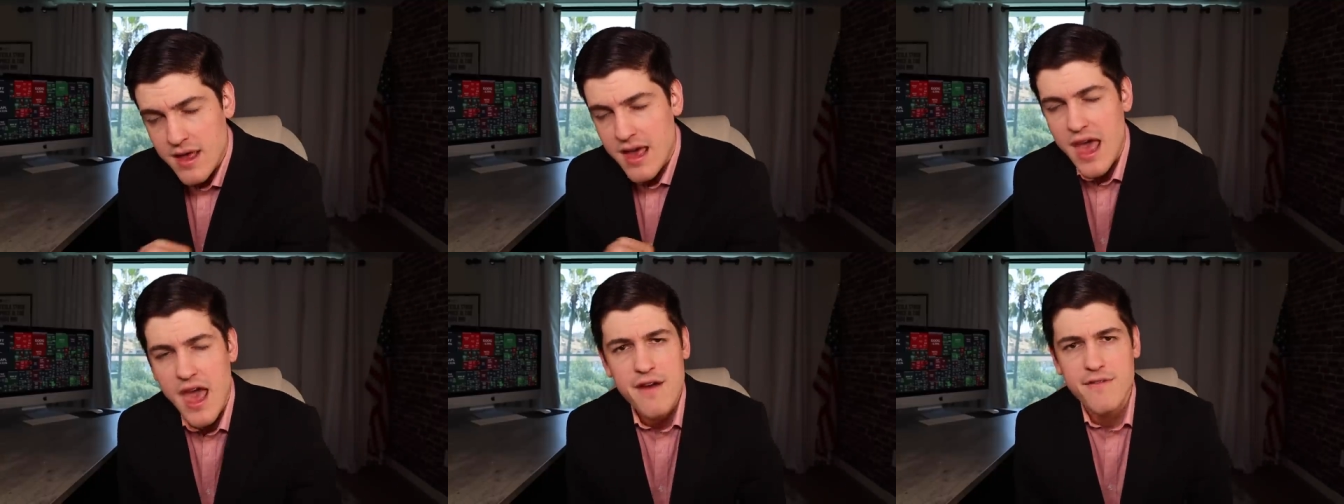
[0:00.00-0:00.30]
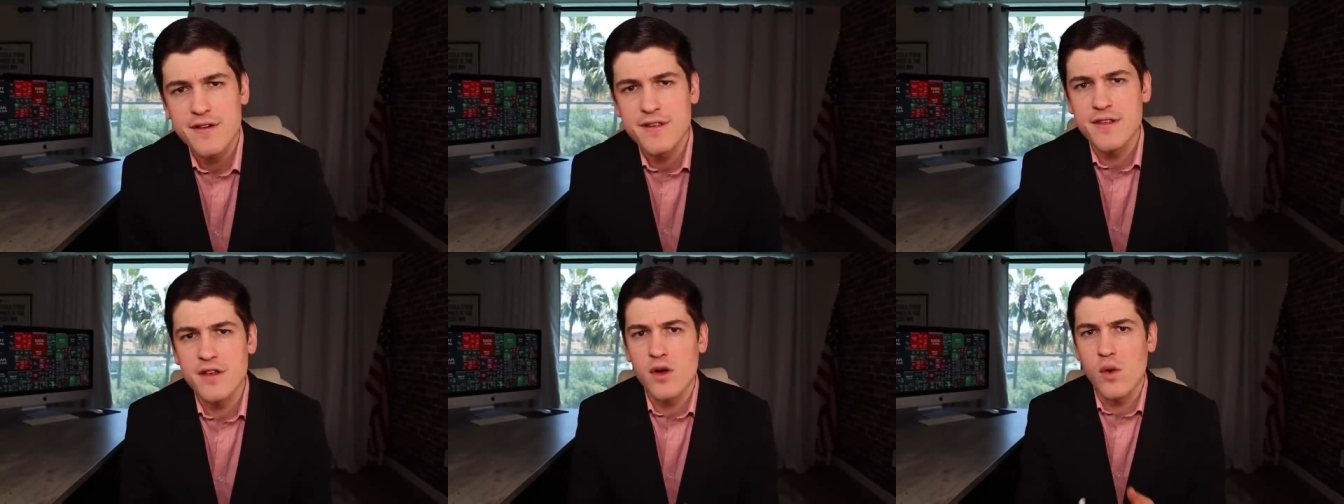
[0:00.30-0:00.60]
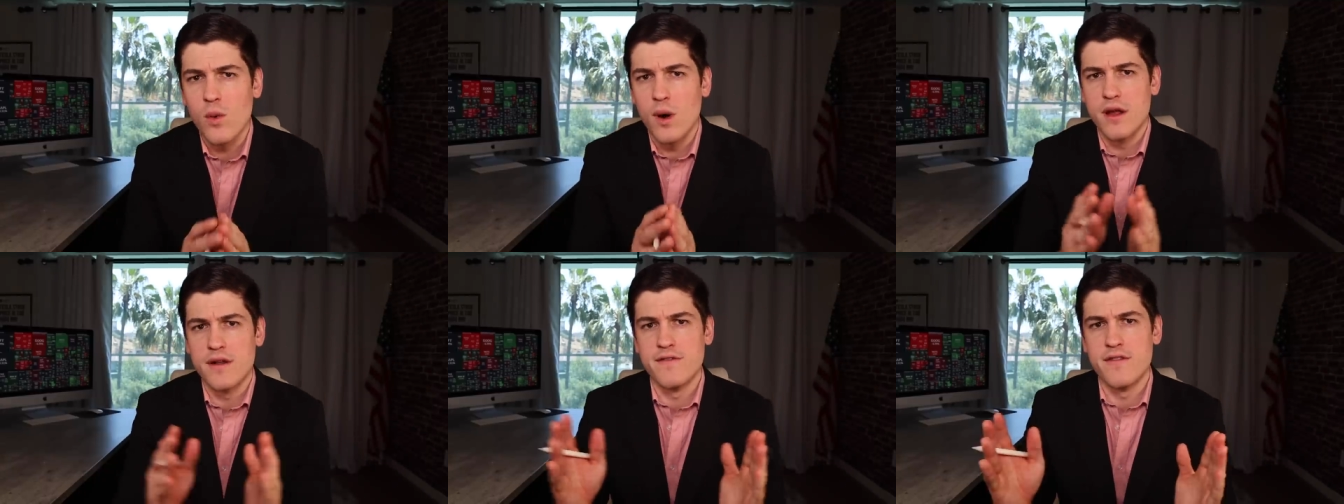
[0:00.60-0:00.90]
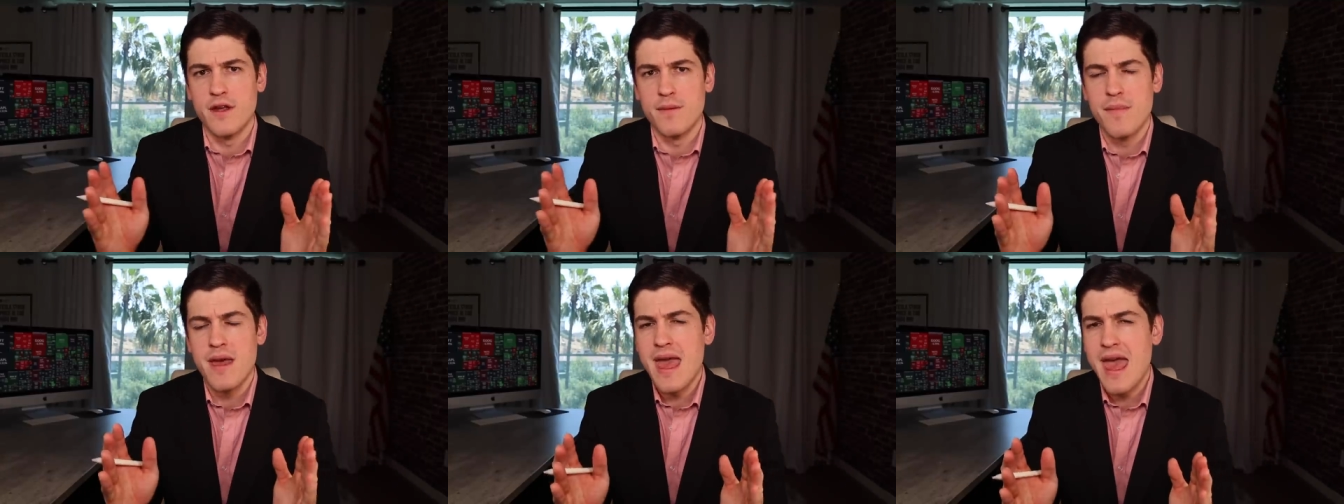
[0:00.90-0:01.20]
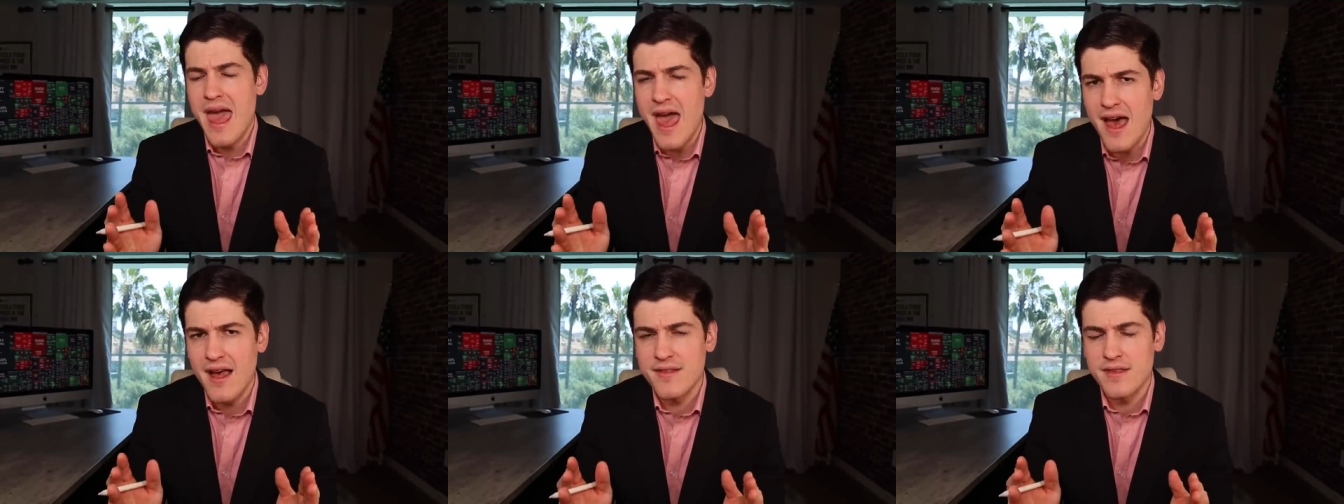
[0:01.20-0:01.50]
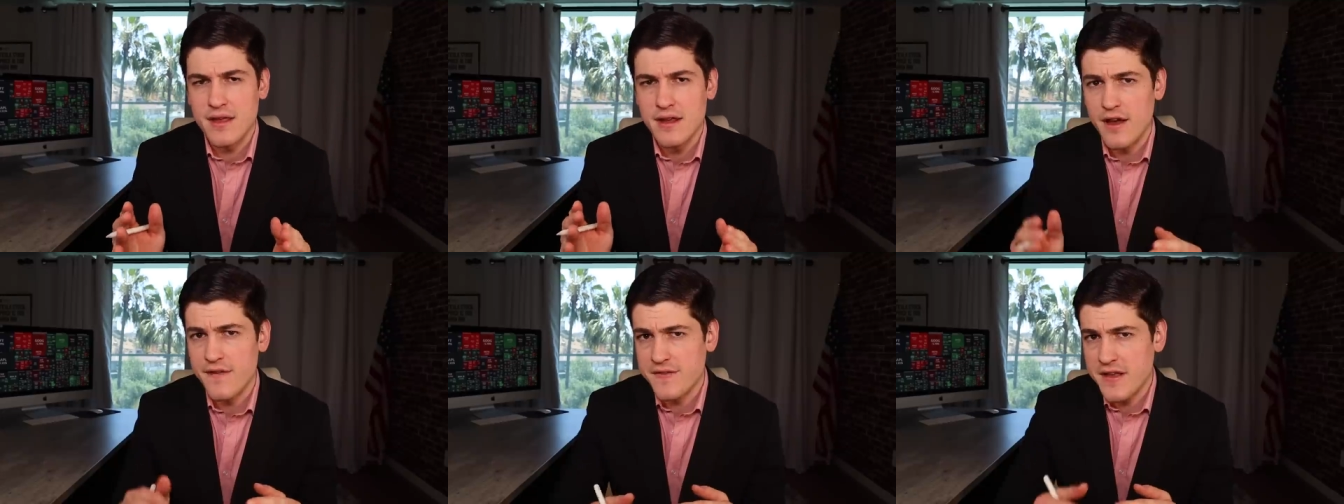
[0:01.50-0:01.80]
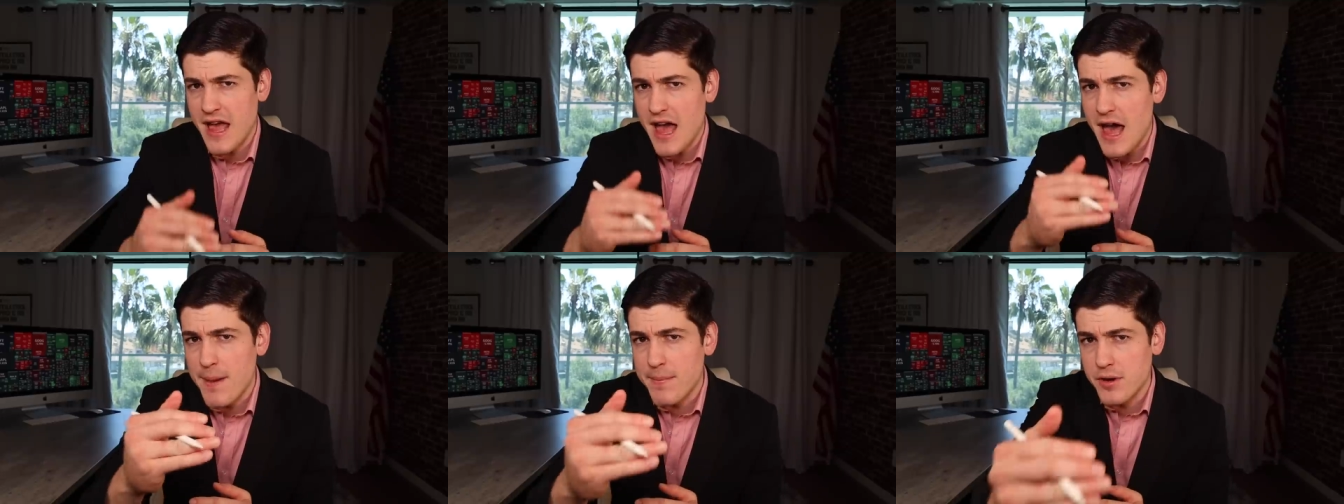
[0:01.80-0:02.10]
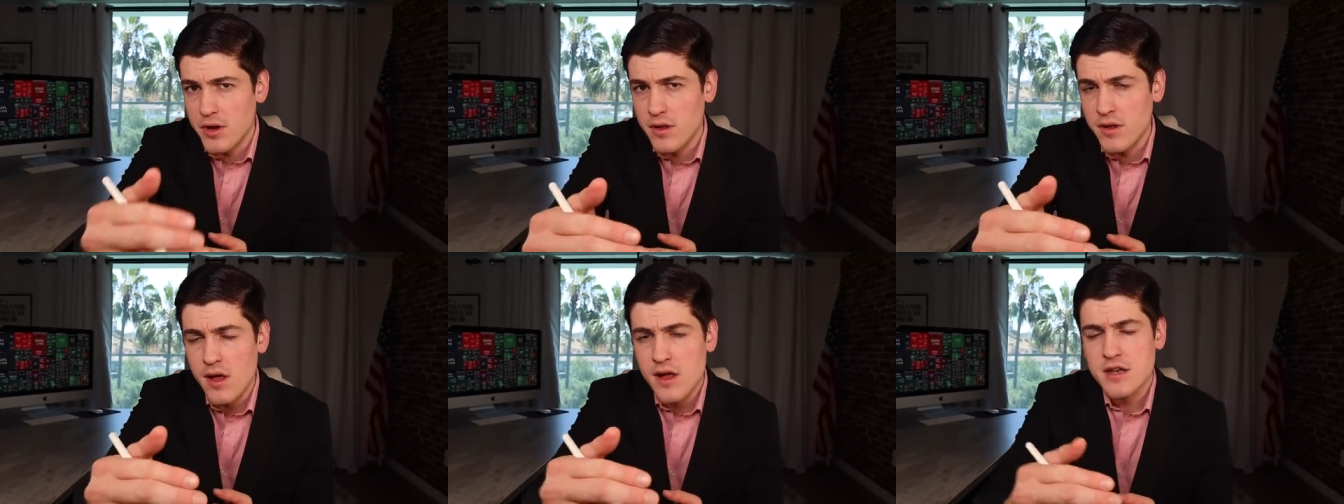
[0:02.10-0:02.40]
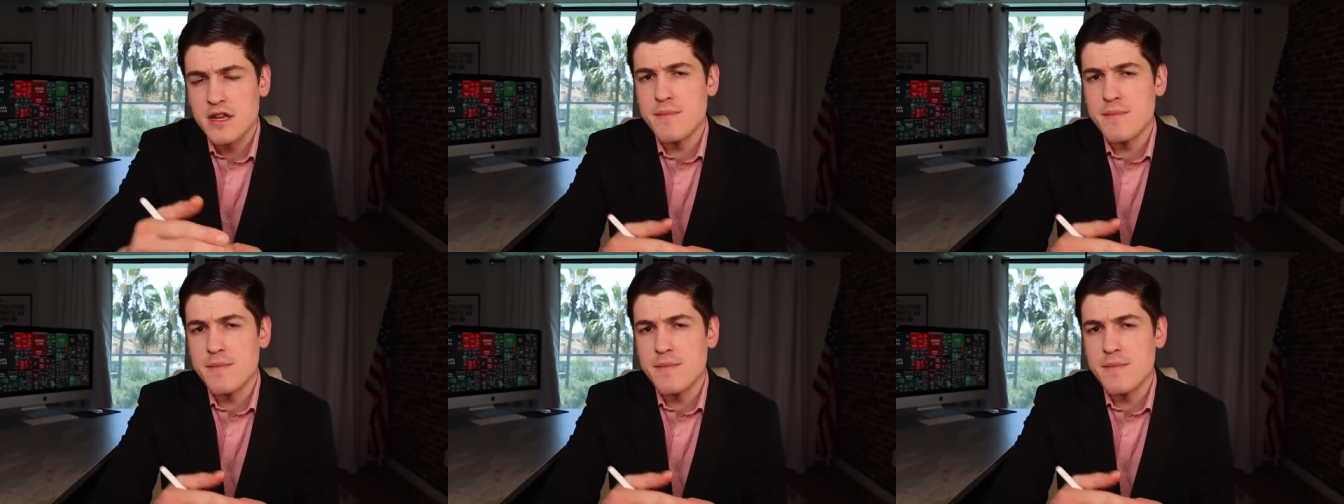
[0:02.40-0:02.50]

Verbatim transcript: every single one of them has enough capital